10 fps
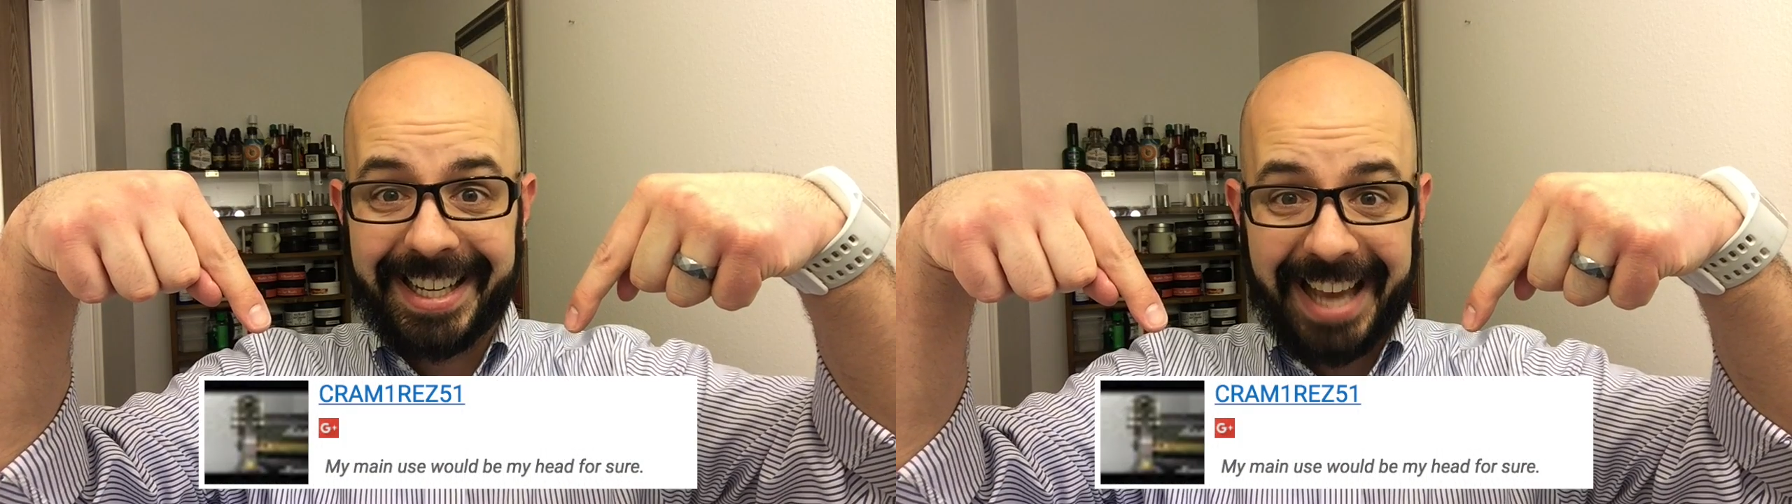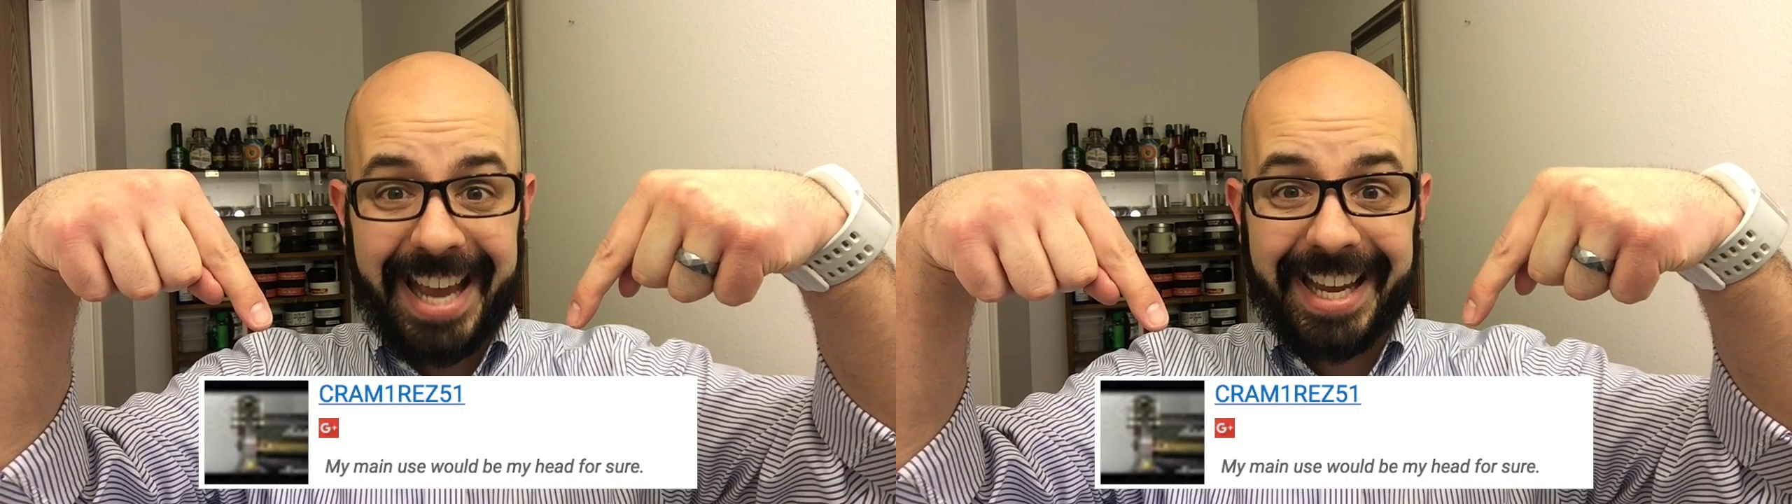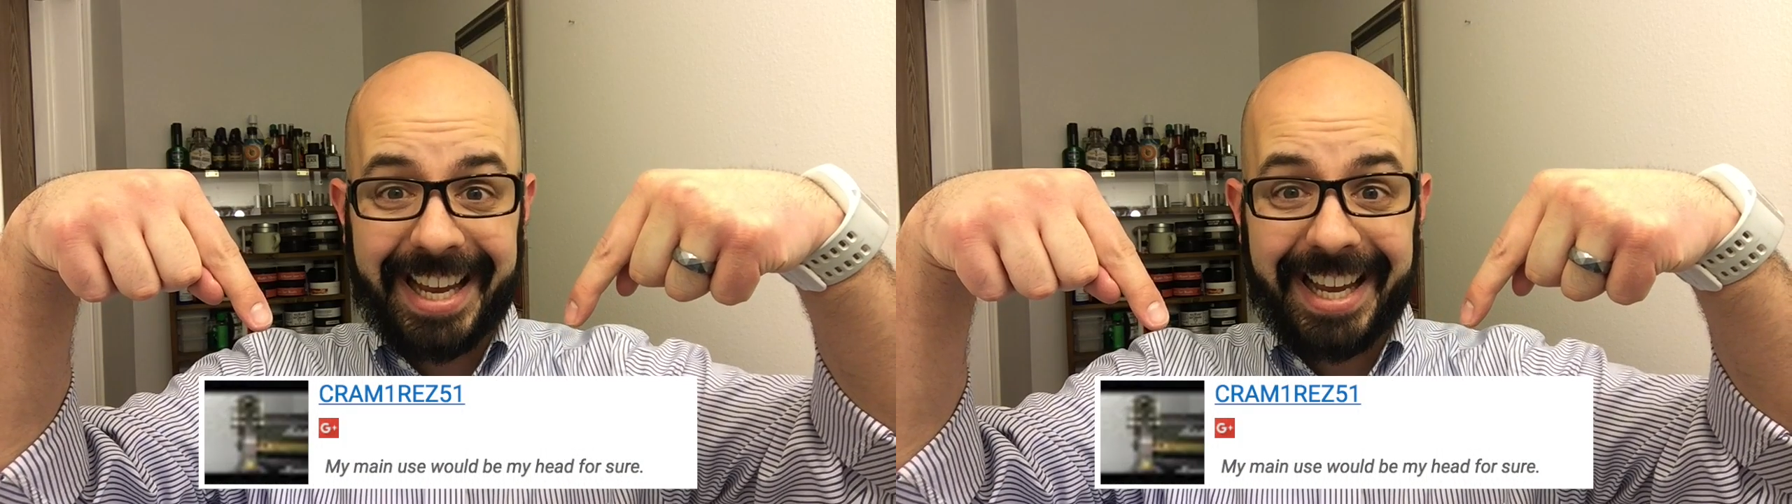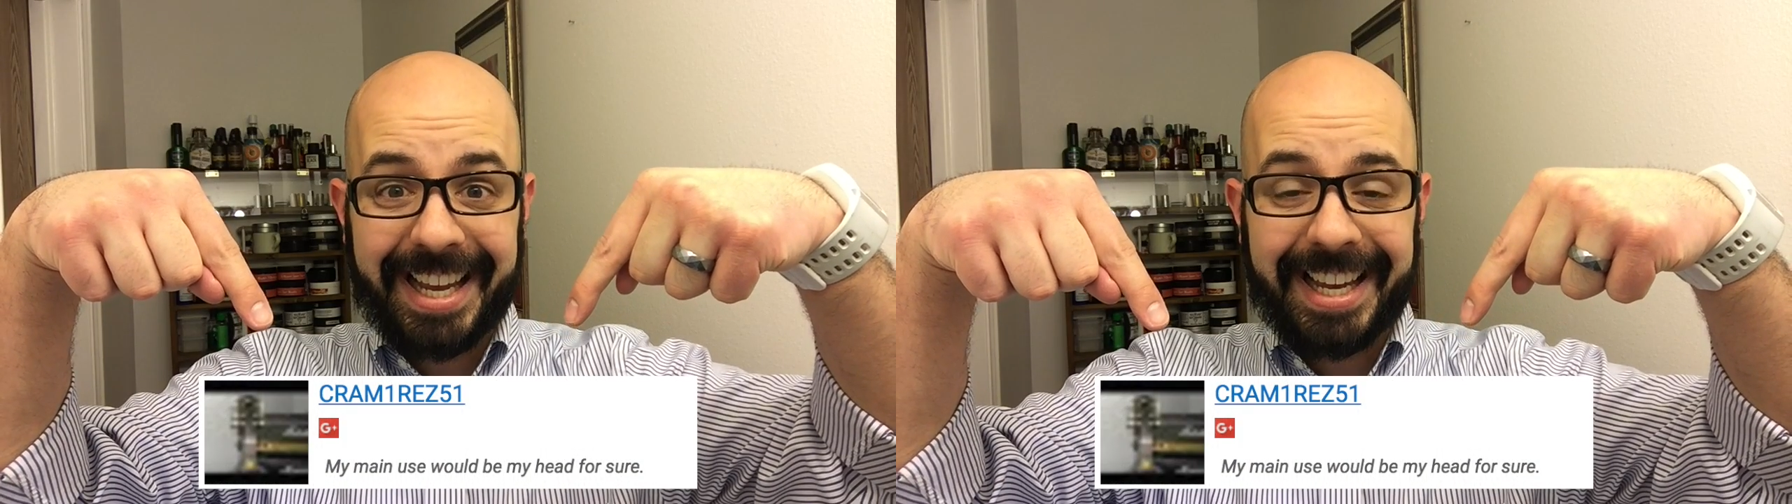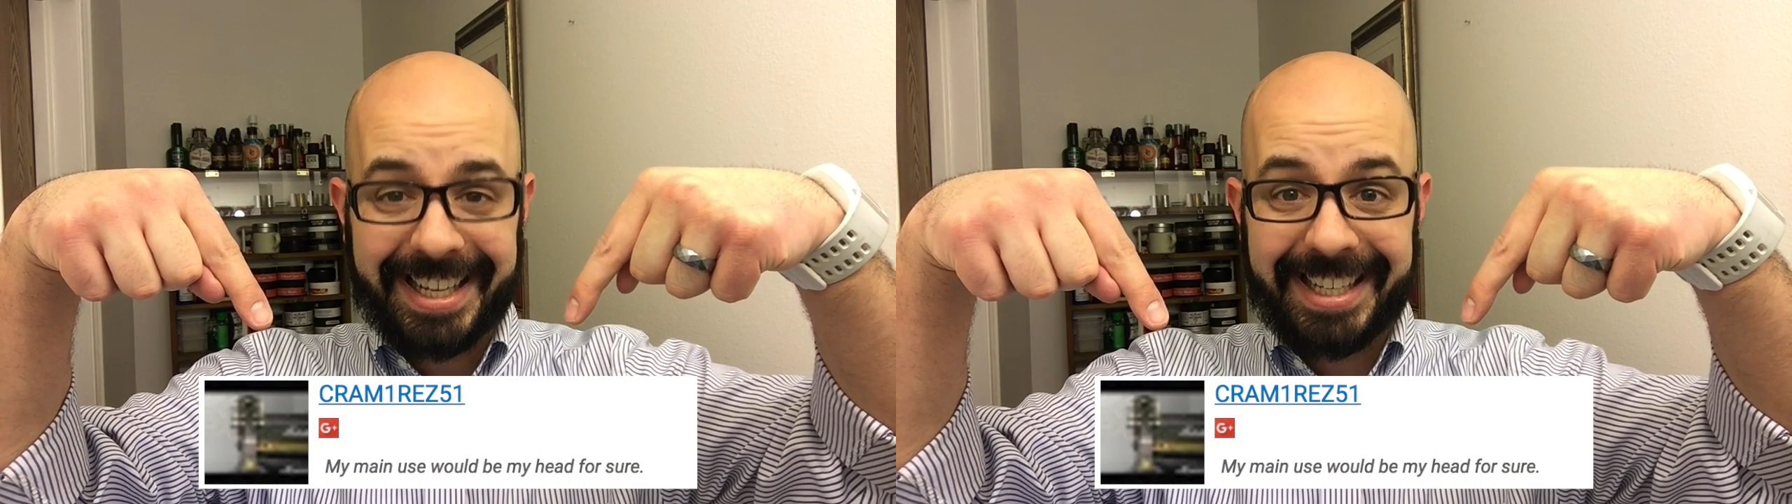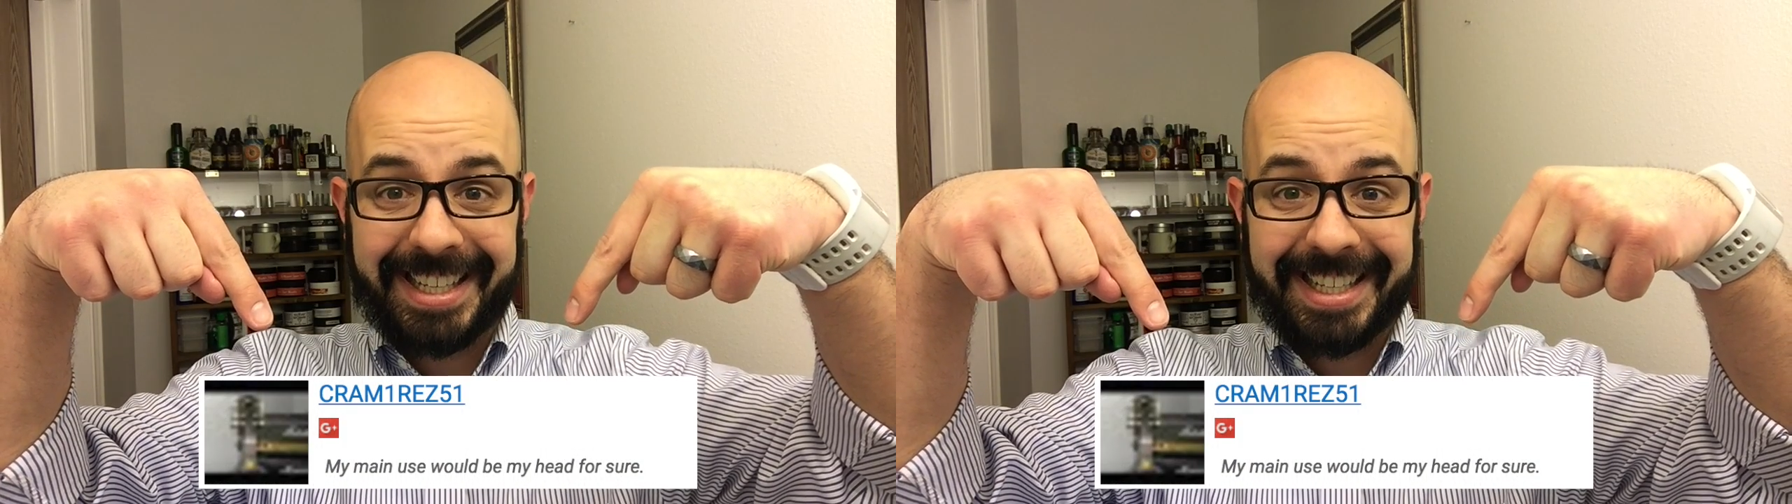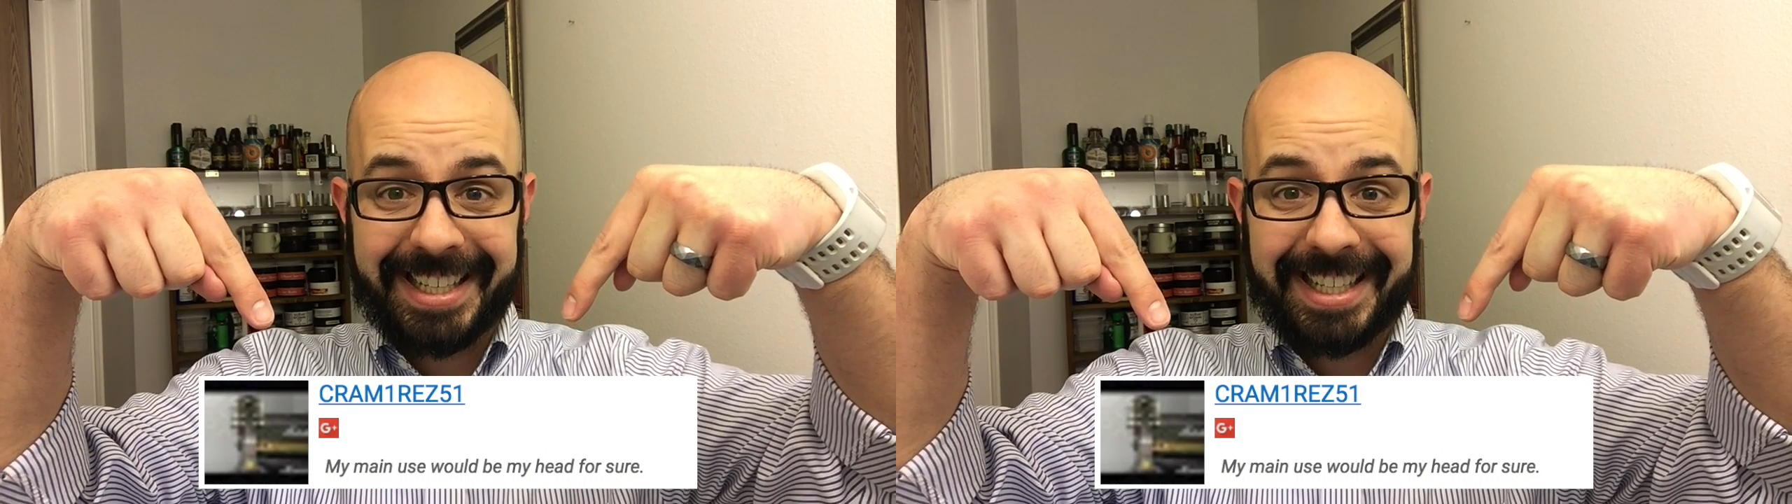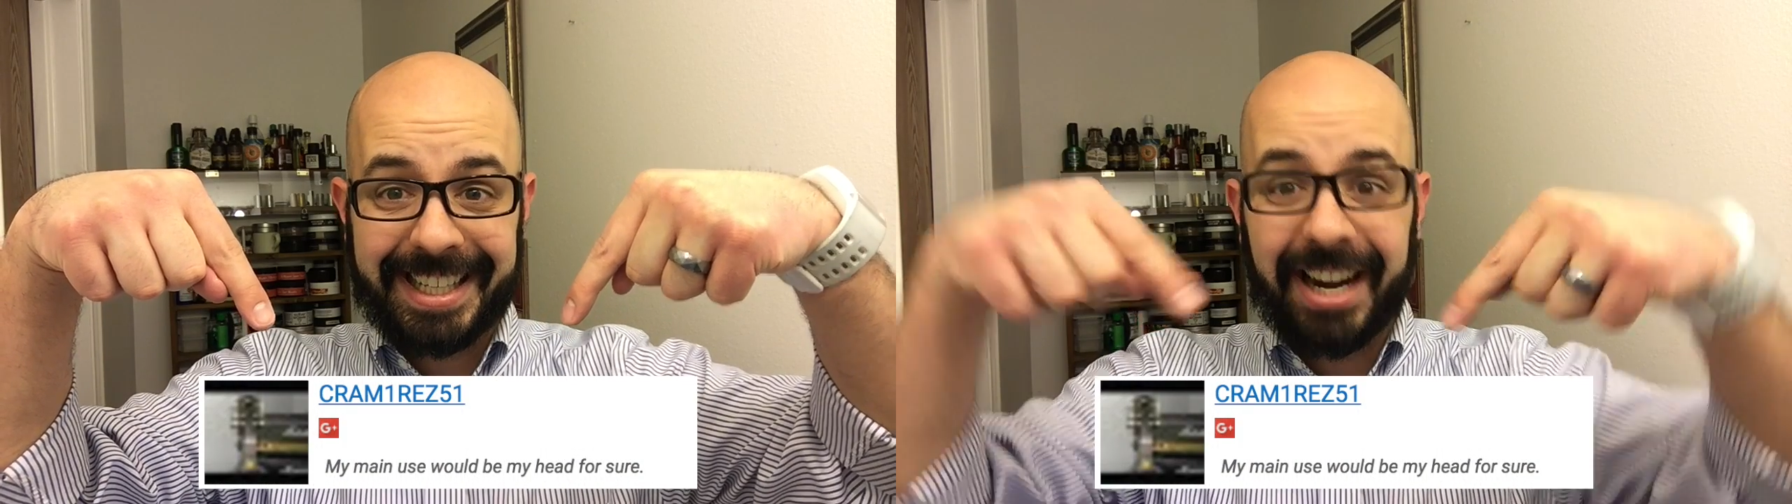Okay?
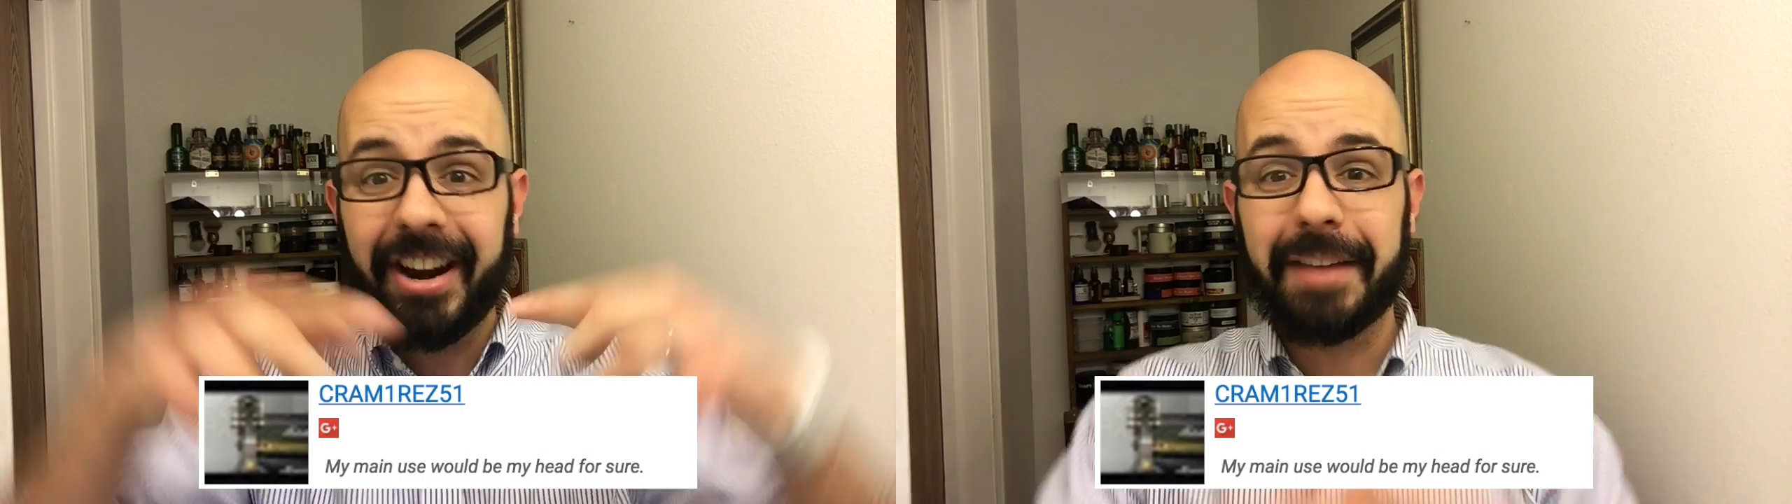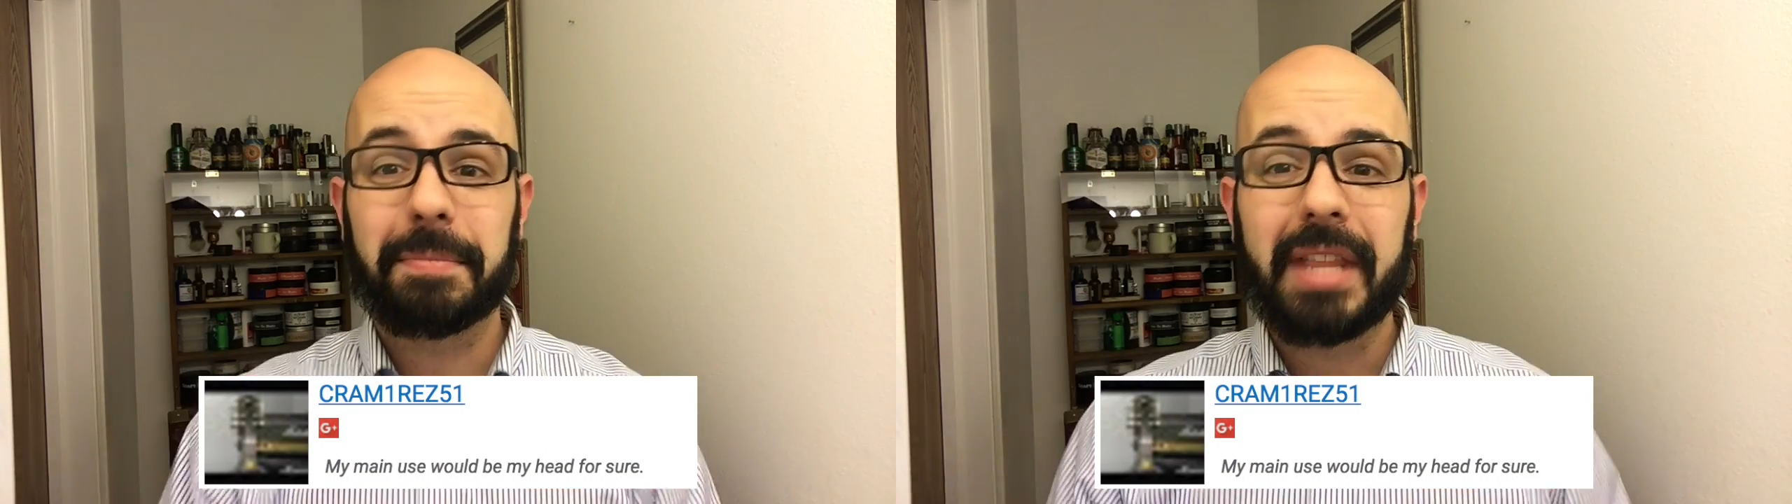All right,